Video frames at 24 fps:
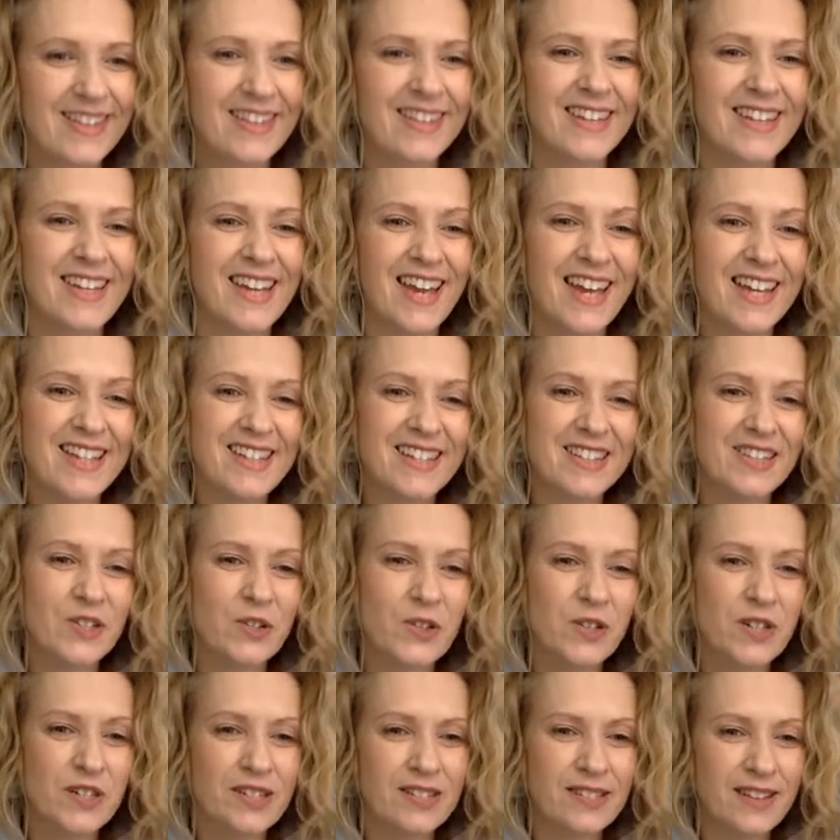Yes, and
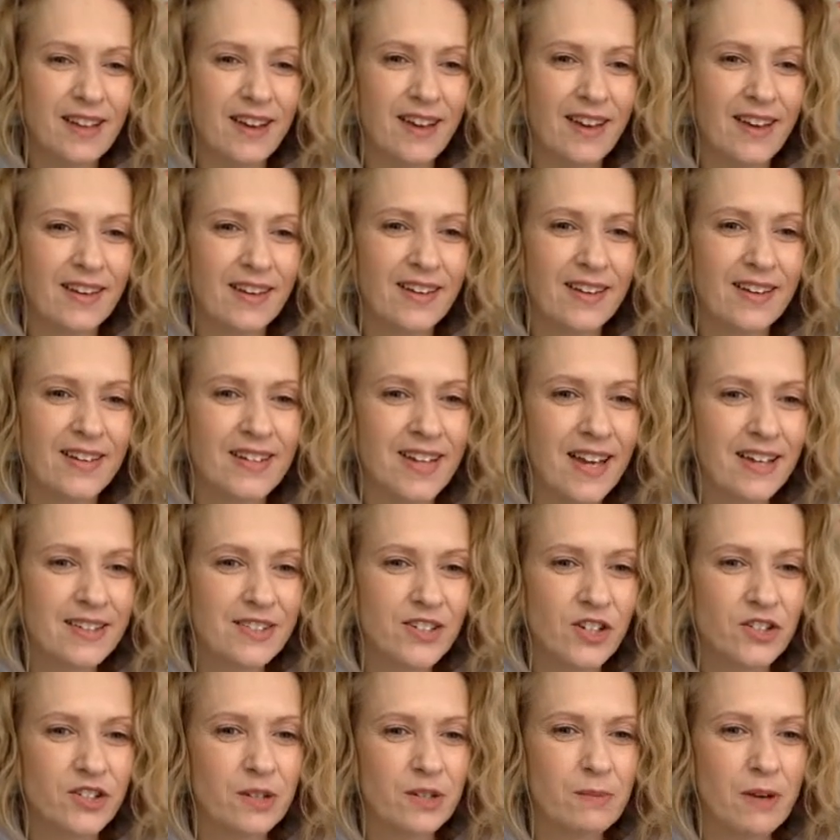Laura's saying, yeah,
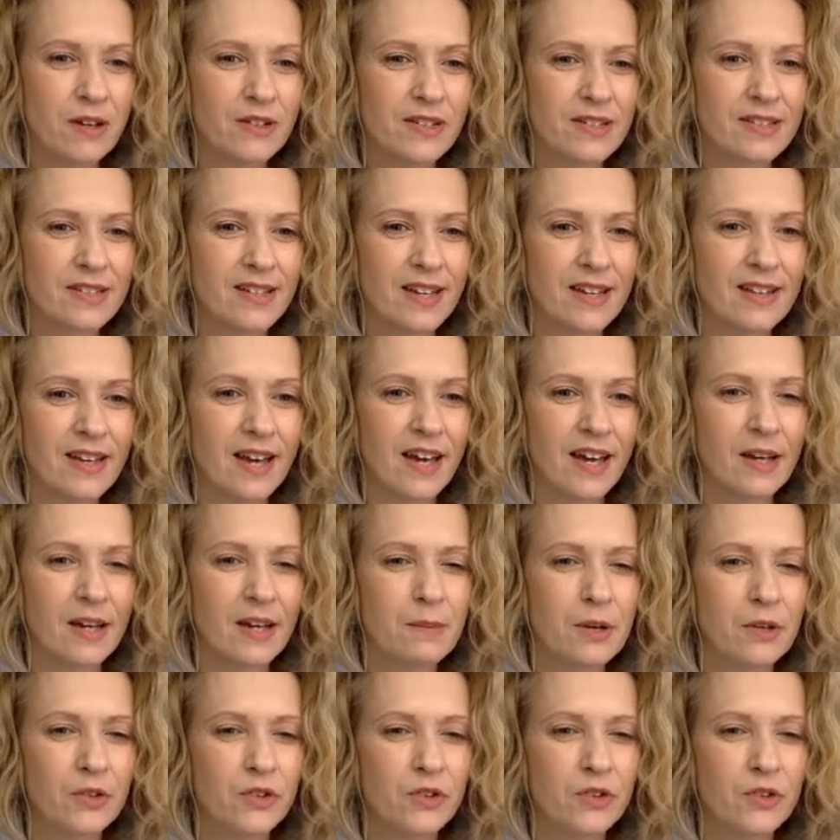just about to say that about